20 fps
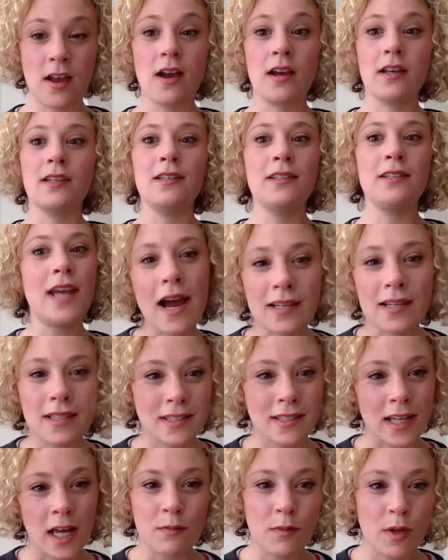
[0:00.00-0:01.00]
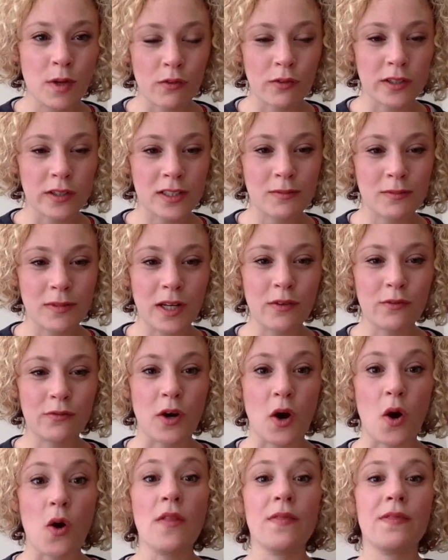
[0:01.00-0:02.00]
Yes, send me over some
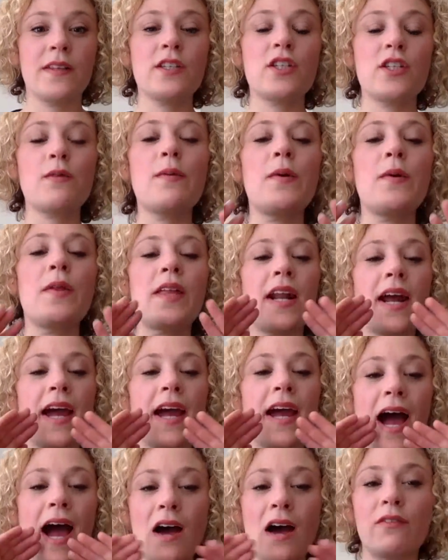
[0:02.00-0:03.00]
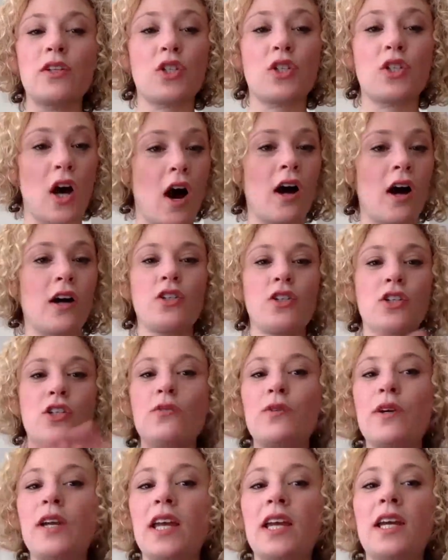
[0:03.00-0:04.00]
info. These are people that I haven't talked
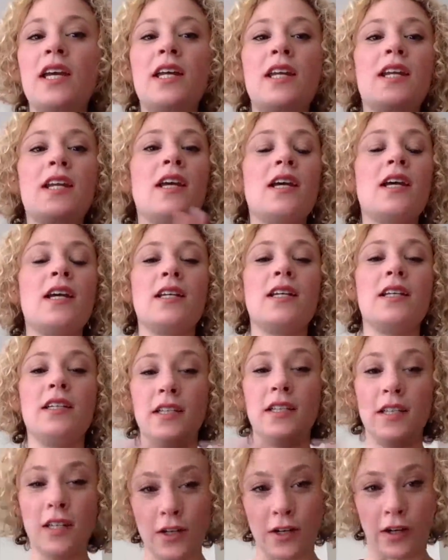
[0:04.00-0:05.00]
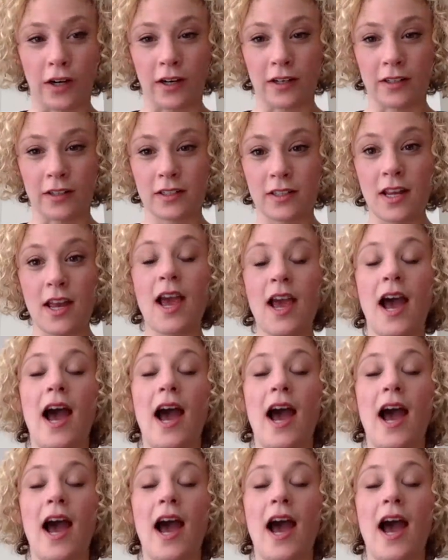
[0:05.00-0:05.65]
to in years,